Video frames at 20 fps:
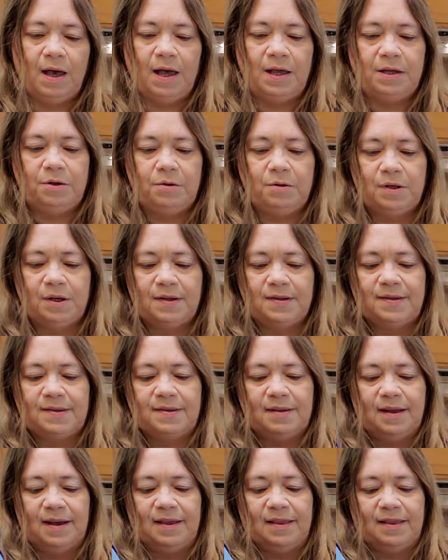you do this?
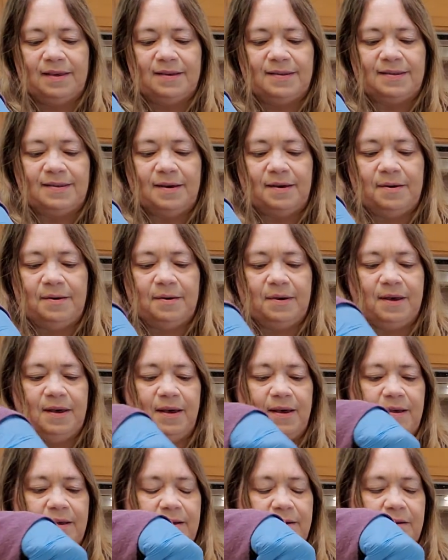Like this. Okay.